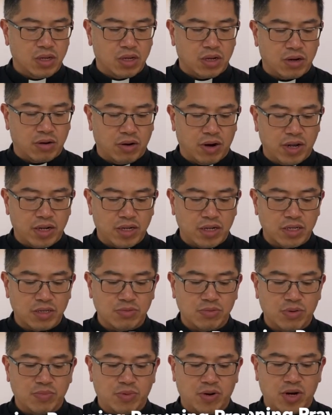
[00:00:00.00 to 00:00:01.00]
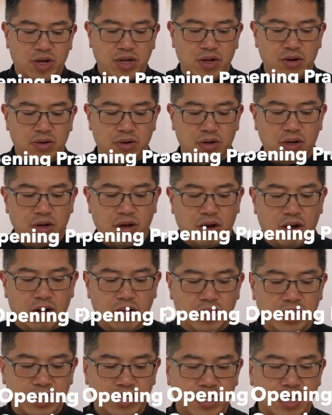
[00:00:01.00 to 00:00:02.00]
Grant us, we pray, Lord
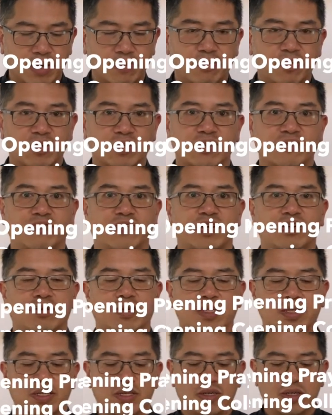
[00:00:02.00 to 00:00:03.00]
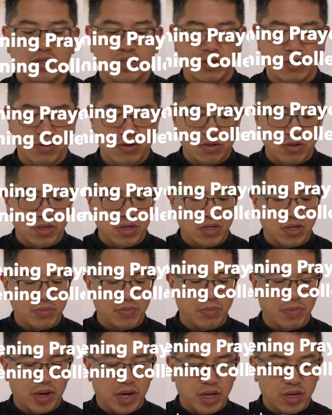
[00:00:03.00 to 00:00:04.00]
God, the same perseverance shown
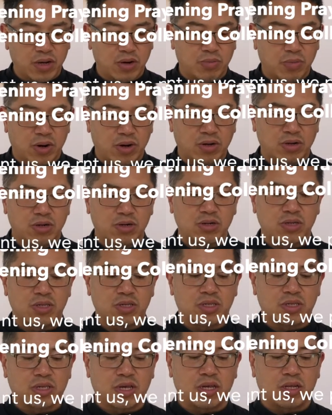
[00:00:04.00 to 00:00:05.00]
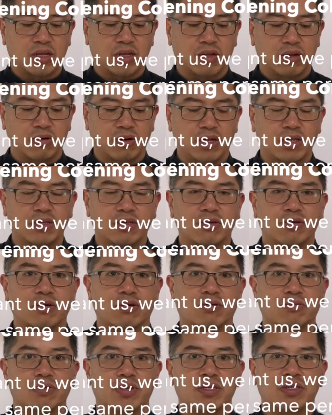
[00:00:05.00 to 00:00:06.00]
by your martyrs, St. Lorenzo
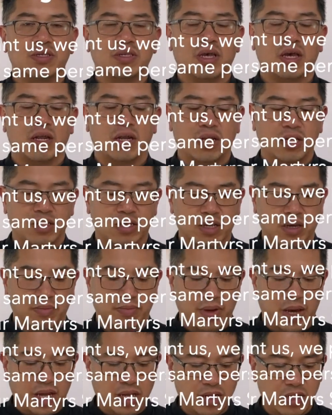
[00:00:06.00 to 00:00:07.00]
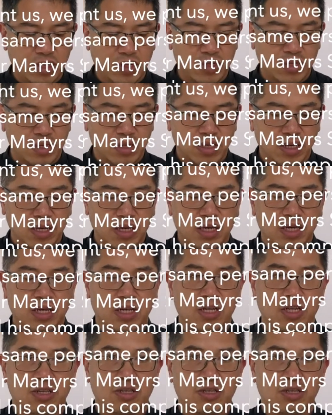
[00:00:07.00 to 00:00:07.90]
Ruiz and his companions, in